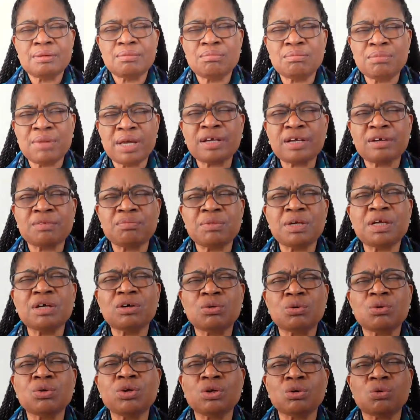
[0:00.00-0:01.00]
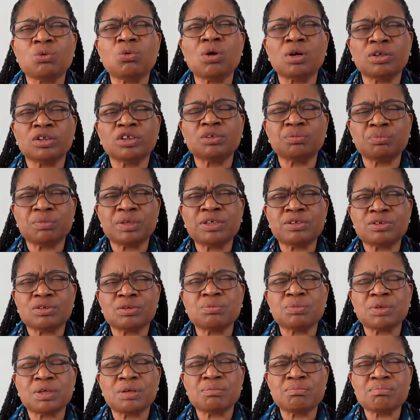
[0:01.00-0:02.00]
Make me who you want me
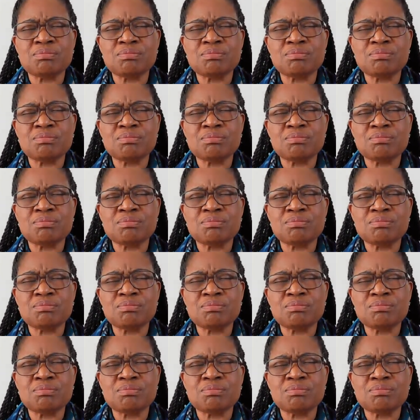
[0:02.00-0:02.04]
to be.